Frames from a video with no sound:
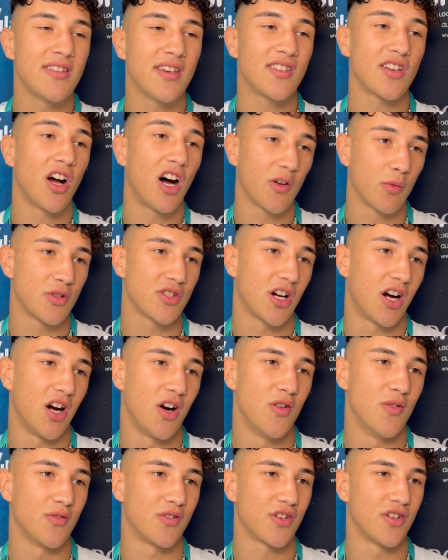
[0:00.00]
It's hard with
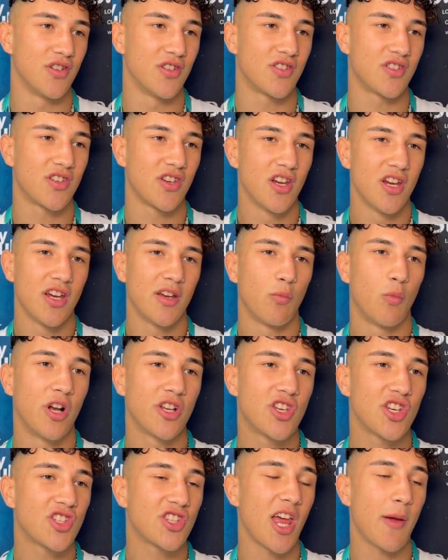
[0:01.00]
titles. Because once
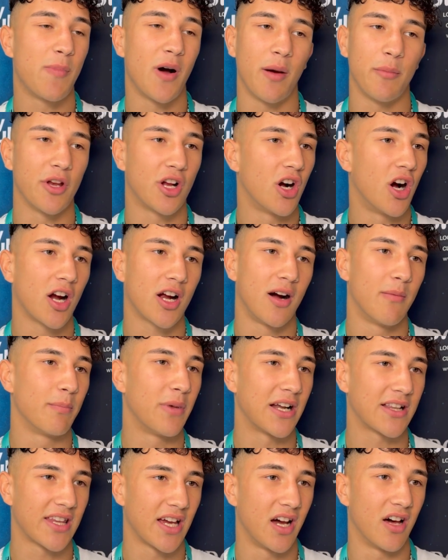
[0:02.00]
you step up, you can't come
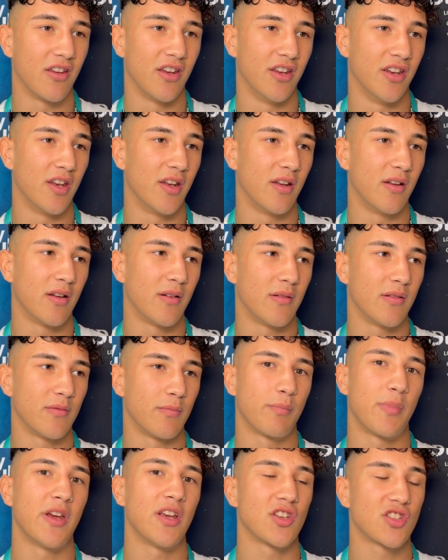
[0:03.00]
back down. And
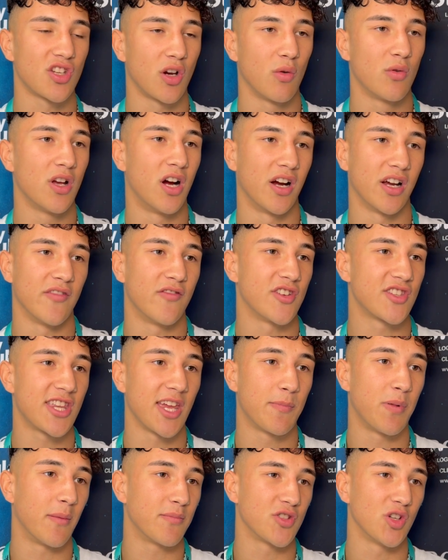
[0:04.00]
being so young, if you
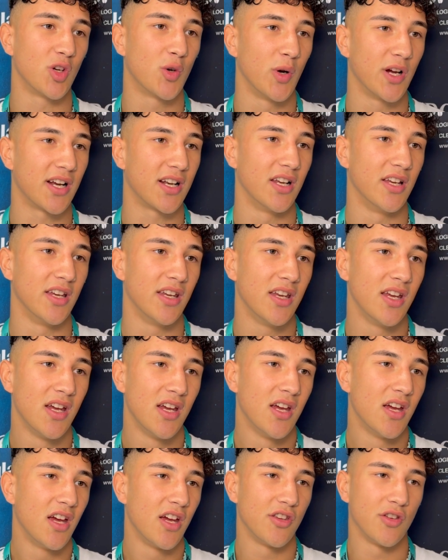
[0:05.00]
step up too quickly,
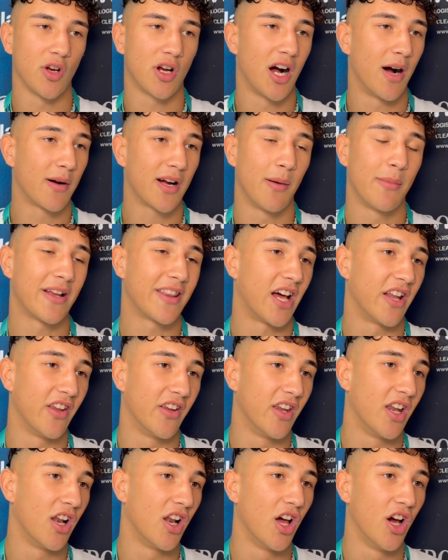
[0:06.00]
you can't come back down
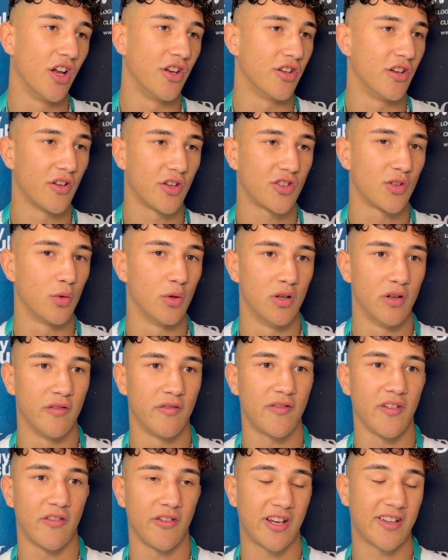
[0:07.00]
and then learn. You sort
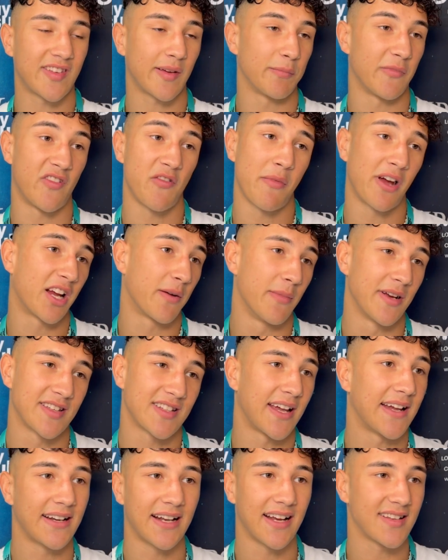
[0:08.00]
of, if you make a
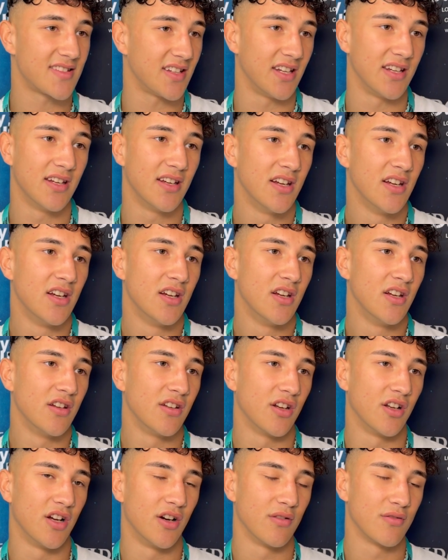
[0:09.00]
mistake, that's it,
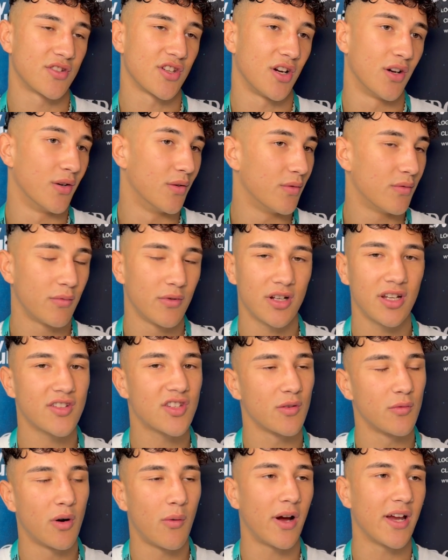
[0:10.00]
you know. So
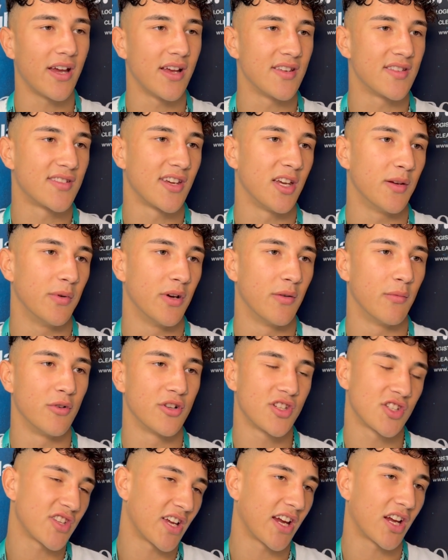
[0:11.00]
listen, we'll wait and see, but we're
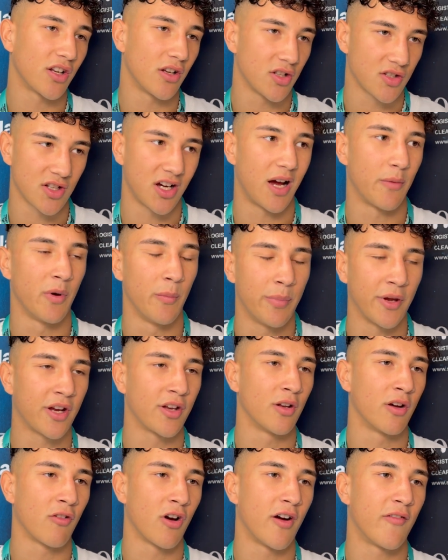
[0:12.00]
just taking our time and picking
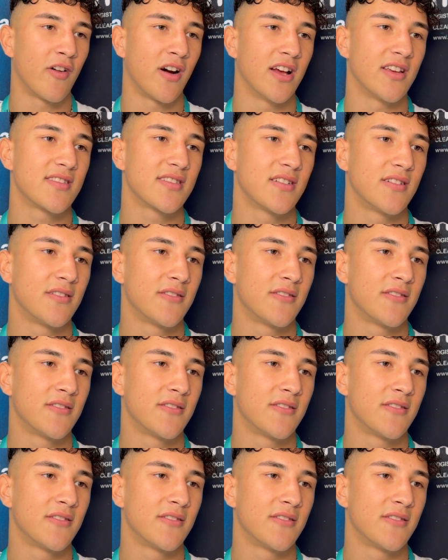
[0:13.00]
the right fights.